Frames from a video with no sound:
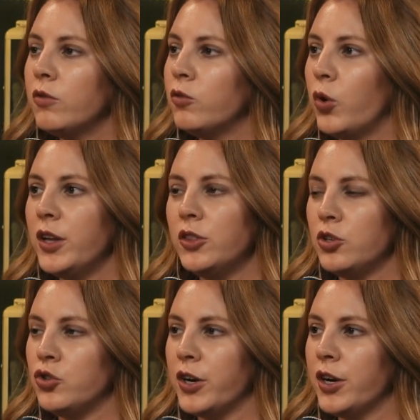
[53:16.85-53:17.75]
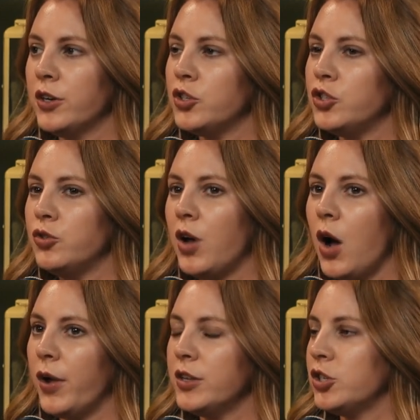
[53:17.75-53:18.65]
avoid the triggers, do
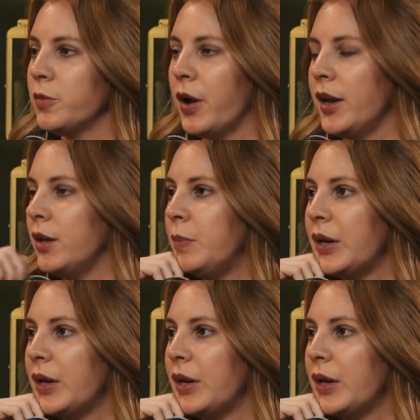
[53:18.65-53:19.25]
not waste your money,